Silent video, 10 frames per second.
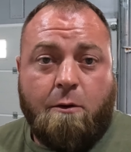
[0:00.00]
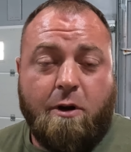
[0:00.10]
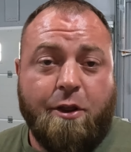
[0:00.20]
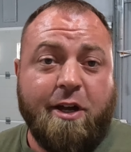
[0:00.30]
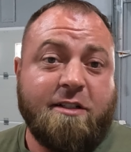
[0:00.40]

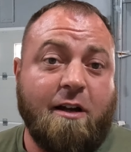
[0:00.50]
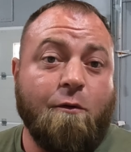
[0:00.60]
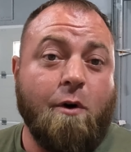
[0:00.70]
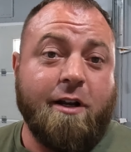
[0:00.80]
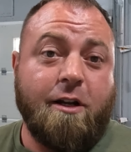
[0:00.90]
one of the things
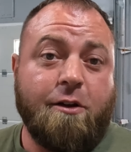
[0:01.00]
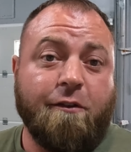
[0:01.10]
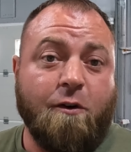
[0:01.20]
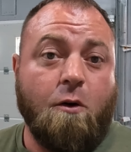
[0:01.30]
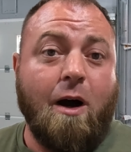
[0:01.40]
I've wanted to do
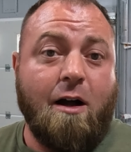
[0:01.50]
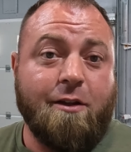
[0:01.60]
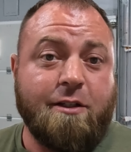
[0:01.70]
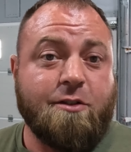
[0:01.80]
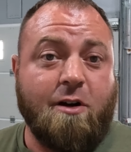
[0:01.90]
for a while
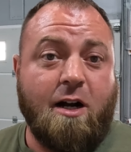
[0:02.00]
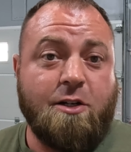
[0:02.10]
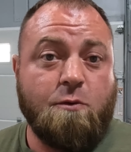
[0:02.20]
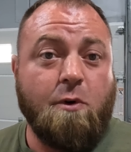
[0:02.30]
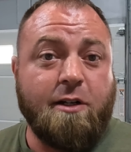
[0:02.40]
in this
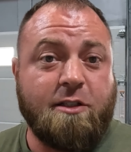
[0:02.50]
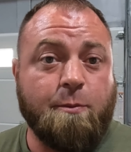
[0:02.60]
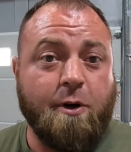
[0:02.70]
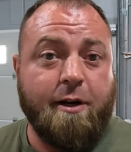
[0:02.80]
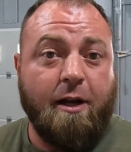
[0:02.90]
garage was to
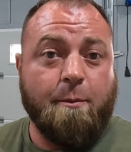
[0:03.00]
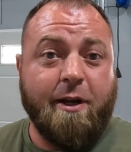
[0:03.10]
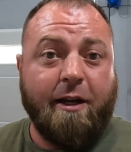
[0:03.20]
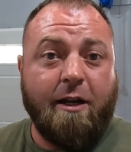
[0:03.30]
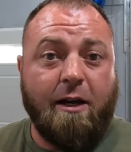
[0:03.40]
put a
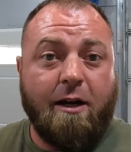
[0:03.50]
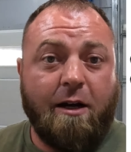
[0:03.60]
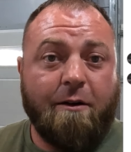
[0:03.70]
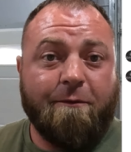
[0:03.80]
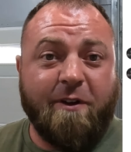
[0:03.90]
big
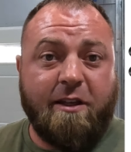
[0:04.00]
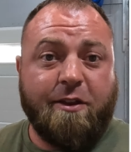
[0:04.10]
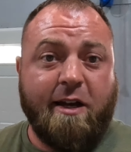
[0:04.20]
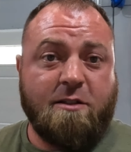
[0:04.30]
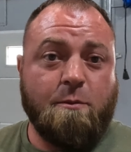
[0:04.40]
uh, fifty
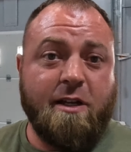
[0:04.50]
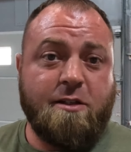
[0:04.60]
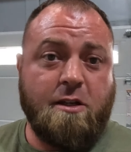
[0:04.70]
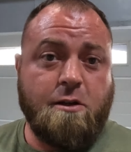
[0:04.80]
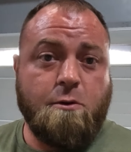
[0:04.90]
thousand B
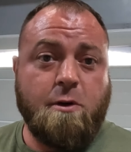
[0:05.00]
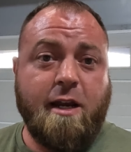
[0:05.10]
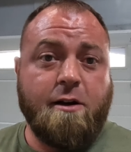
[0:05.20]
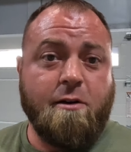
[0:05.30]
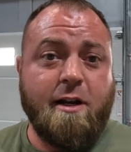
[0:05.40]
T U
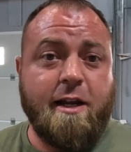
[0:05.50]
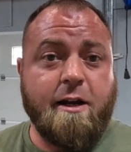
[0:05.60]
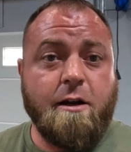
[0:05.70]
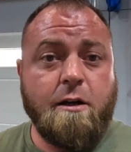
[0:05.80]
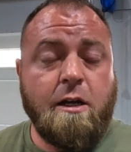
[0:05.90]
heater in
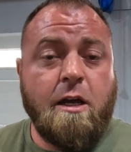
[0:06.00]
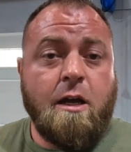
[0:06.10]
here.